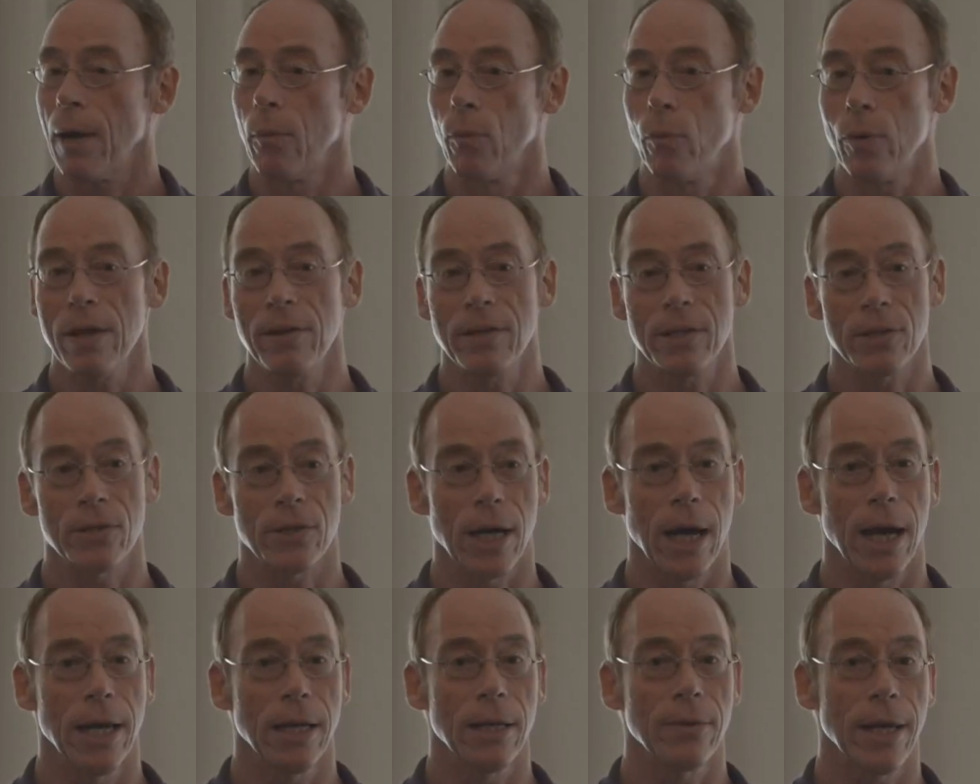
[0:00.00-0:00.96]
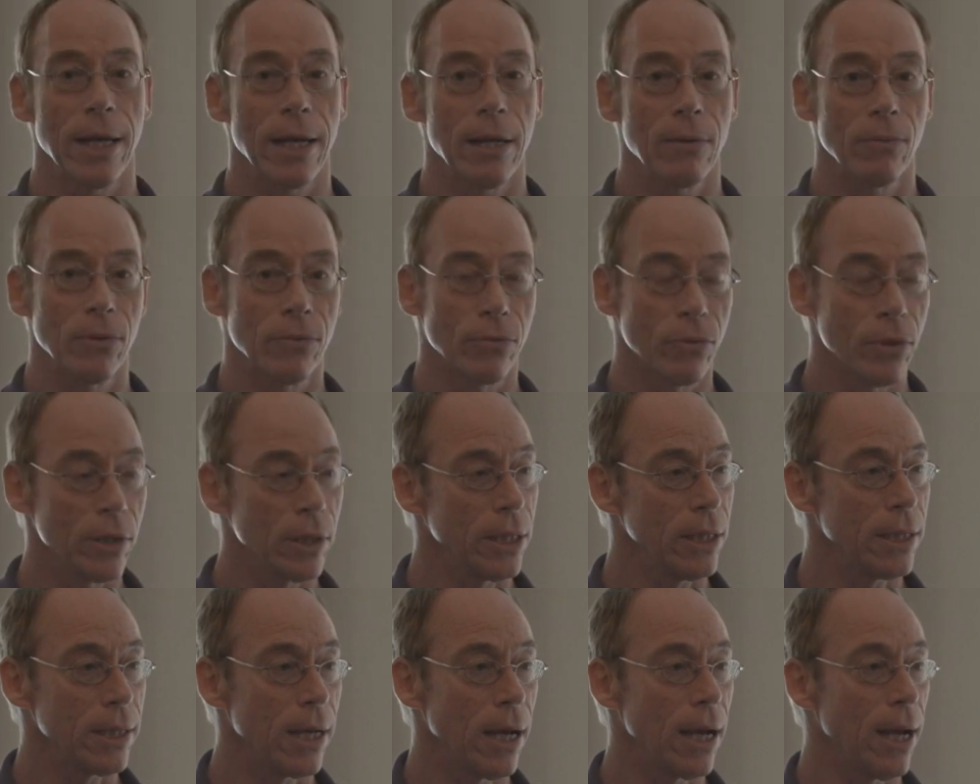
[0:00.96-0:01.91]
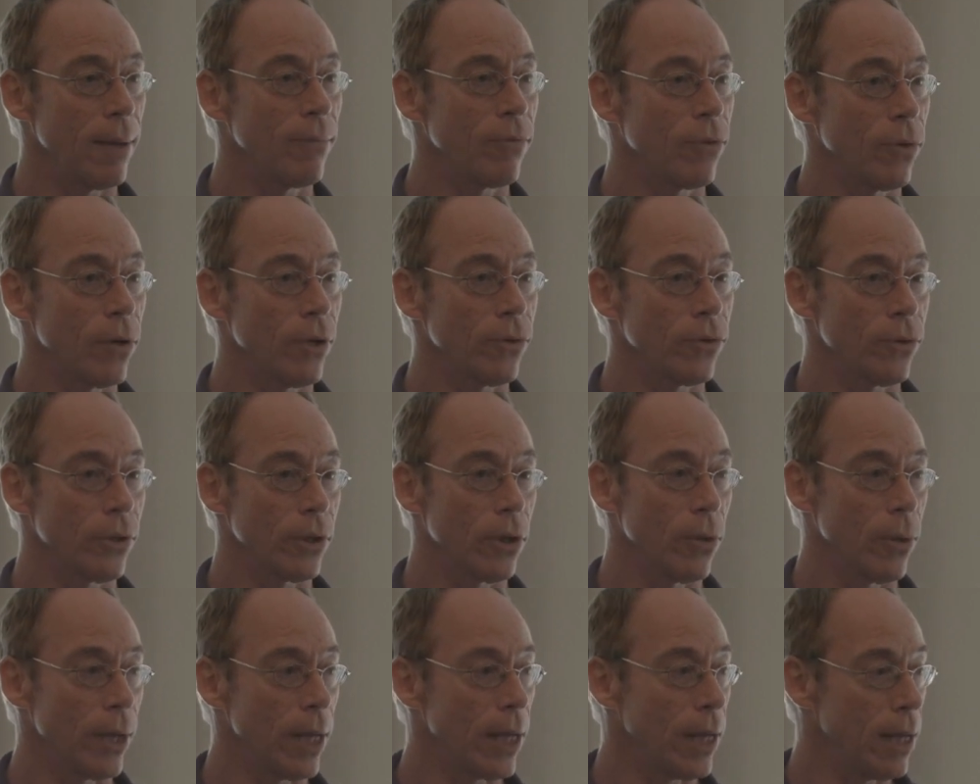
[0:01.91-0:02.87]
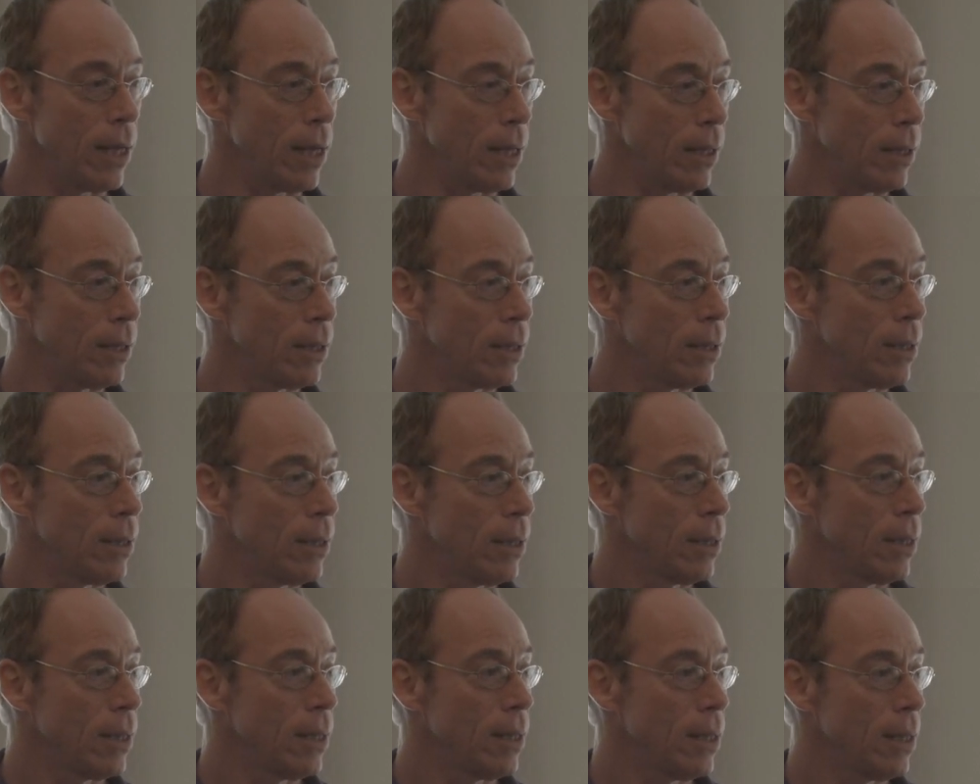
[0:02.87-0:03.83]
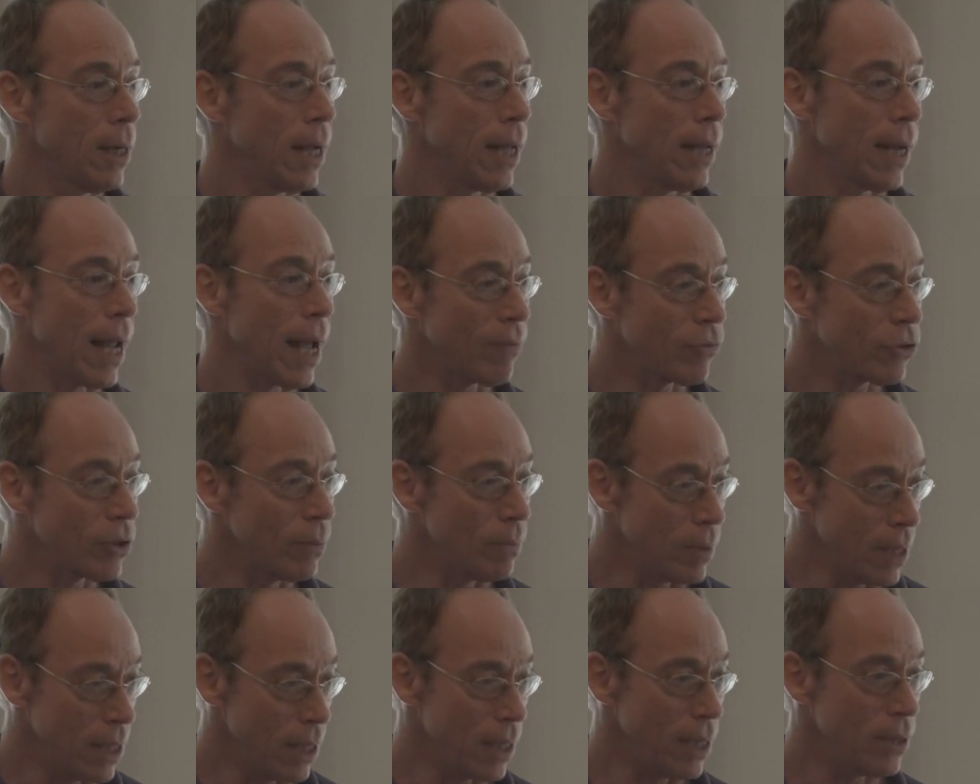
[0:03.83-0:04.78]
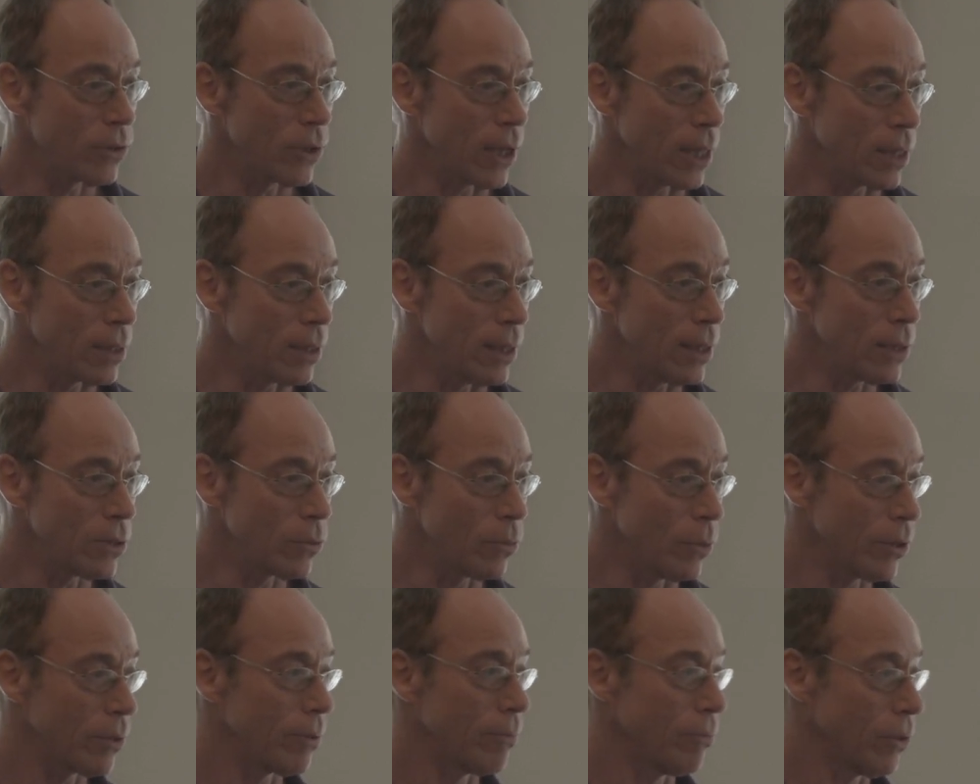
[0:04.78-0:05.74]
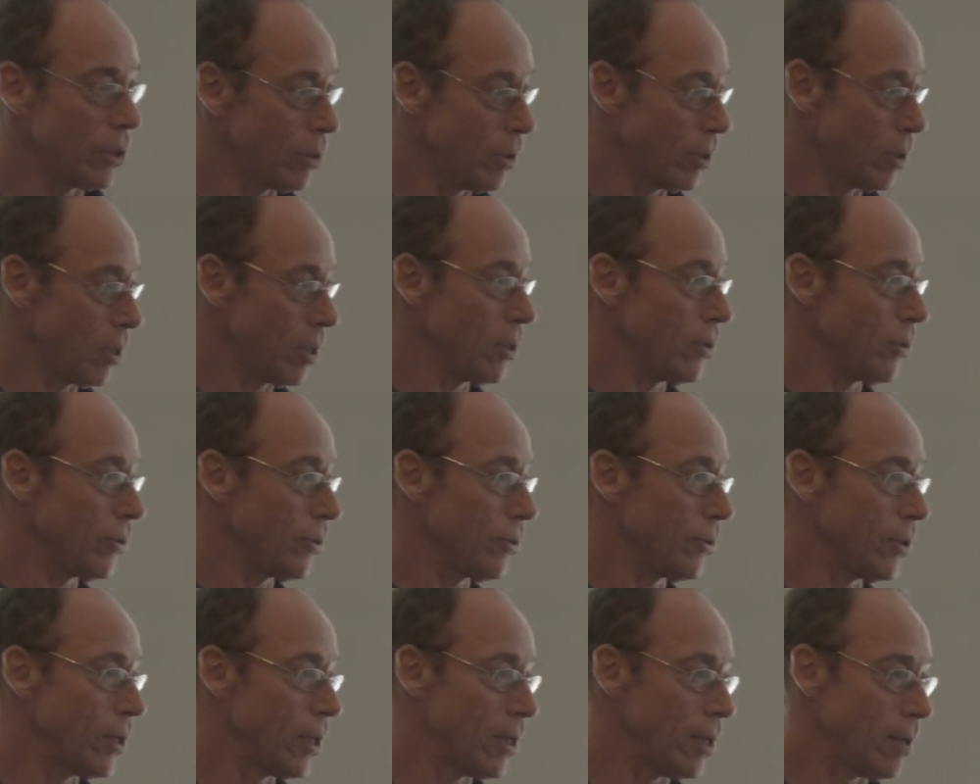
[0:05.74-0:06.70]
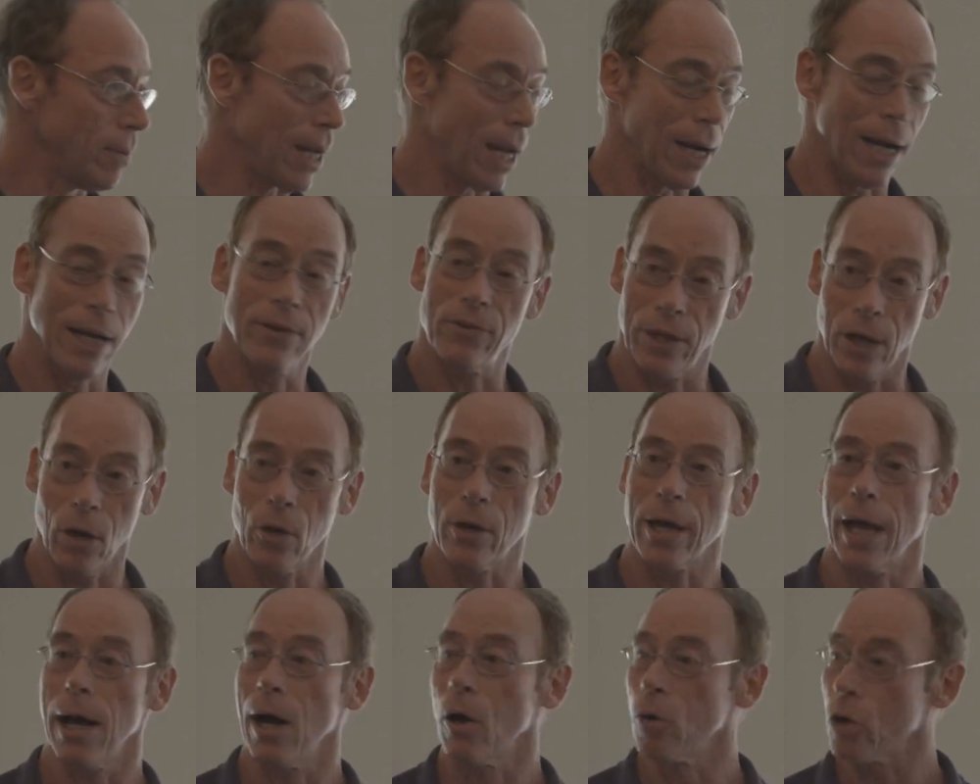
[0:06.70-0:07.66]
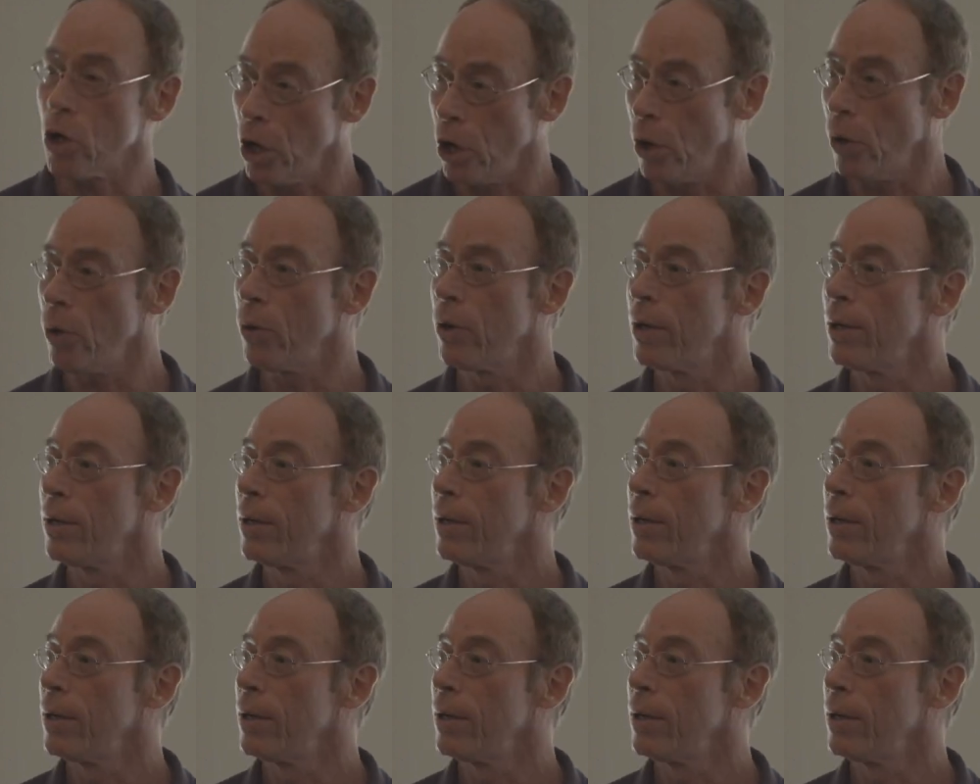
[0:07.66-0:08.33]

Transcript: we decided that it was really time for us to go ahead uh, and have some meetings like this with, with Lawrence. Uh, and I said, okay, I'll go,